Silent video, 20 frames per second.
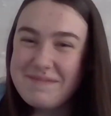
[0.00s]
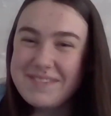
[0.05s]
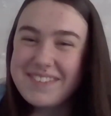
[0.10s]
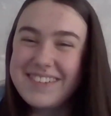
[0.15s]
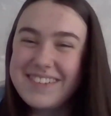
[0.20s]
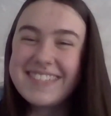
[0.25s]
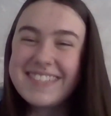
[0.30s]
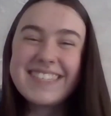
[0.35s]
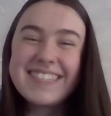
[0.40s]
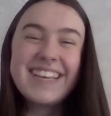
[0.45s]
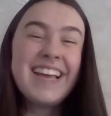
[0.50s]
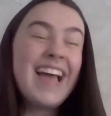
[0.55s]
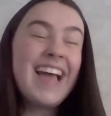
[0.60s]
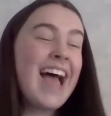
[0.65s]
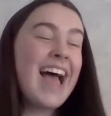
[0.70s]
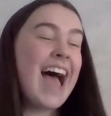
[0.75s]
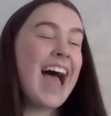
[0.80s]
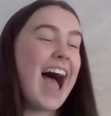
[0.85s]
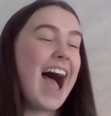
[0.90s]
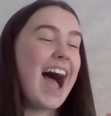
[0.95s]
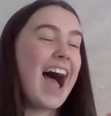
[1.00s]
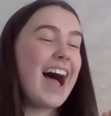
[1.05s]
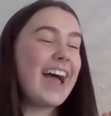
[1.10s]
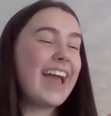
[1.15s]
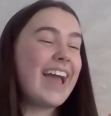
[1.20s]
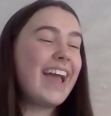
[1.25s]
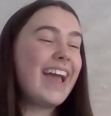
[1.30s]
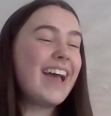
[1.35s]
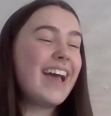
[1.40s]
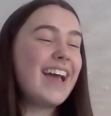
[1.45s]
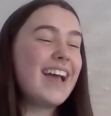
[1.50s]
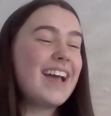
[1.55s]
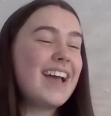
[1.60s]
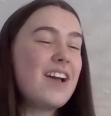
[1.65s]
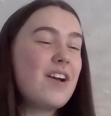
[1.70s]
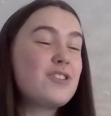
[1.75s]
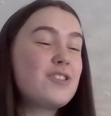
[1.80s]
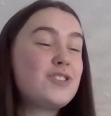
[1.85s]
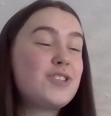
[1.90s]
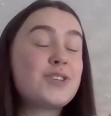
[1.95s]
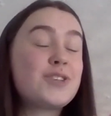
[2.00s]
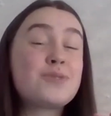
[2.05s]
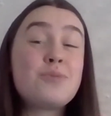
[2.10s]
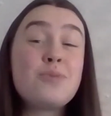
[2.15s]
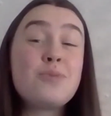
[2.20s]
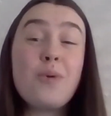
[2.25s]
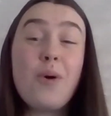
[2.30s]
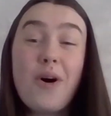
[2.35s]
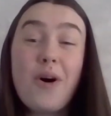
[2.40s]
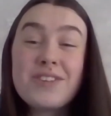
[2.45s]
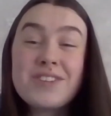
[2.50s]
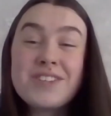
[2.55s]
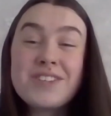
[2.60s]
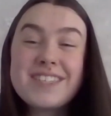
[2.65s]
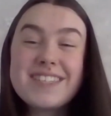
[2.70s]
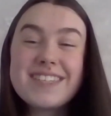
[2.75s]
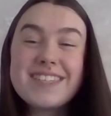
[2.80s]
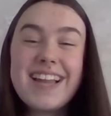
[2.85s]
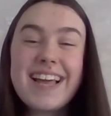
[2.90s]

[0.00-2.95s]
Ross. I just watched,